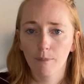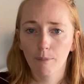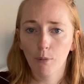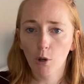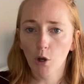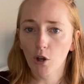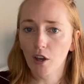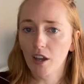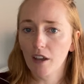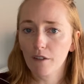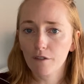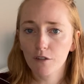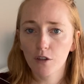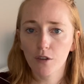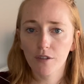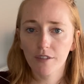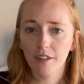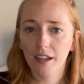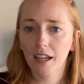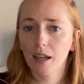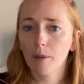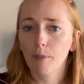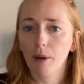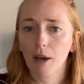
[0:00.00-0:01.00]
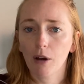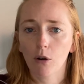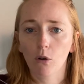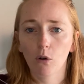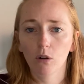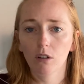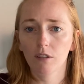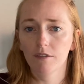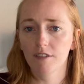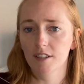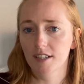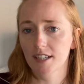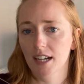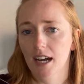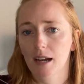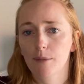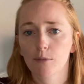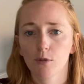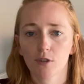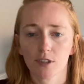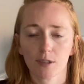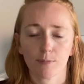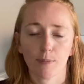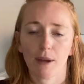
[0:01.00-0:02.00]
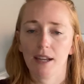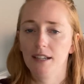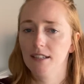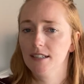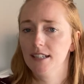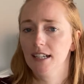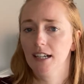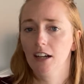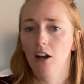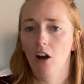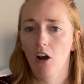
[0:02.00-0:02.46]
But if you think about all of the time you're spending